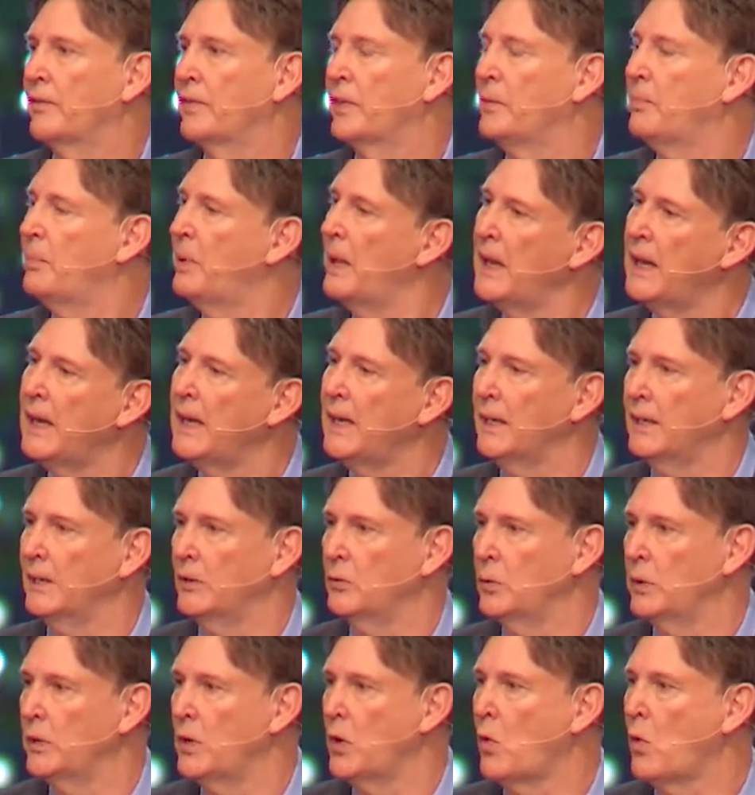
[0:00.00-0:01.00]
the pain.
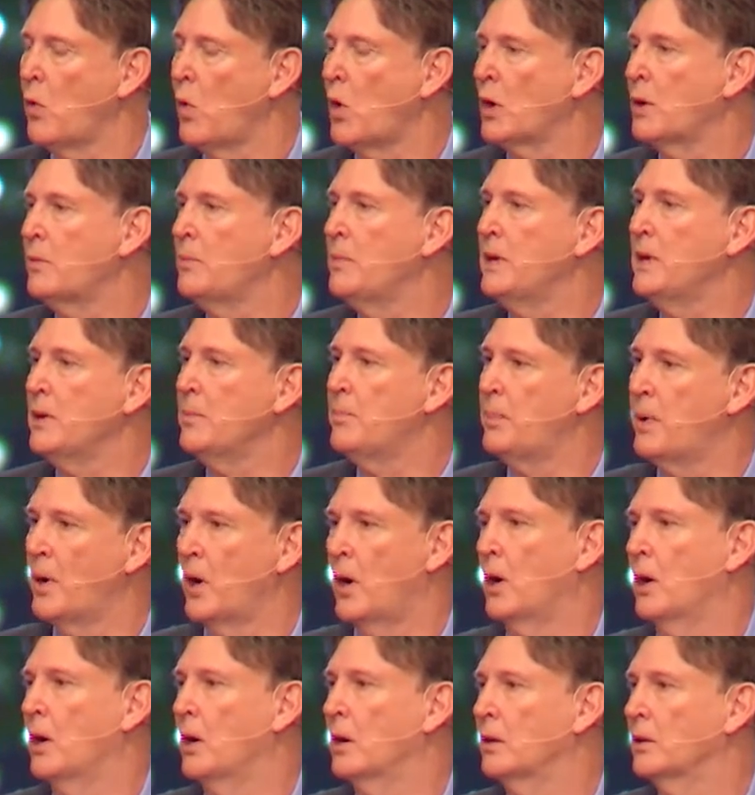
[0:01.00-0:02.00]
We don't want to be a
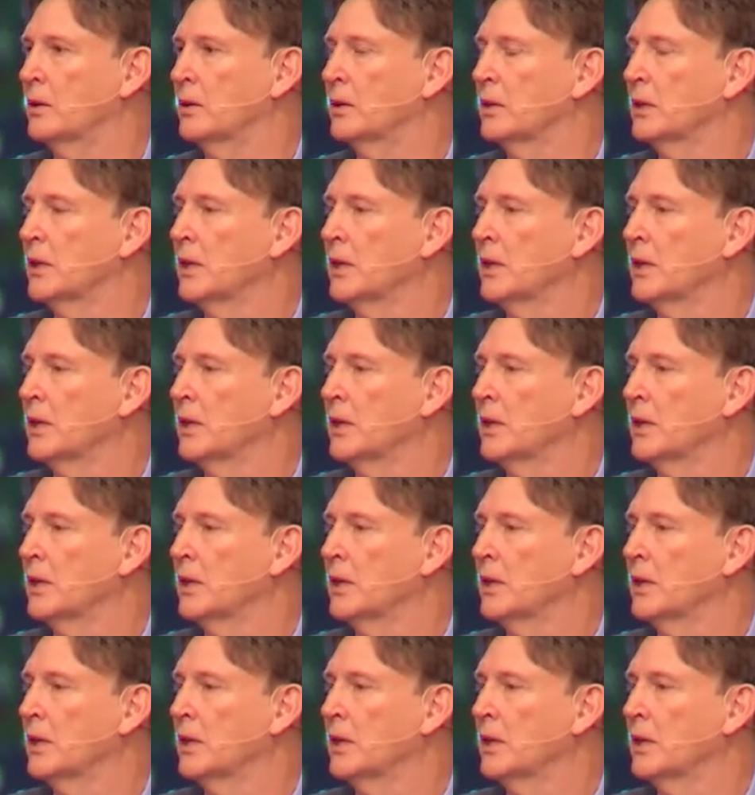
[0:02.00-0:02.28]
part